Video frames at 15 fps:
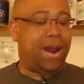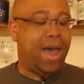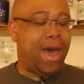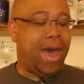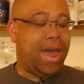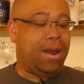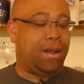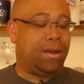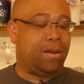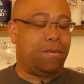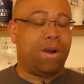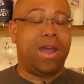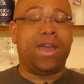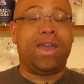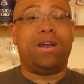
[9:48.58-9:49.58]
on.
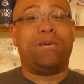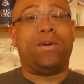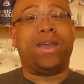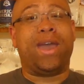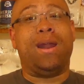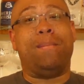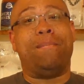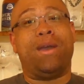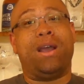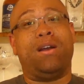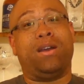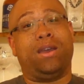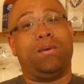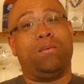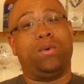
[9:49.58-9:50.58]
Right here we got
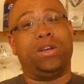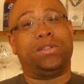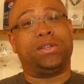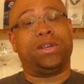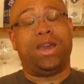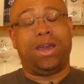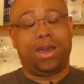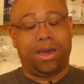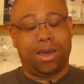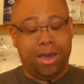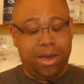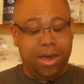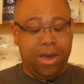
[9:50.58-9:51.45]
American whiskey.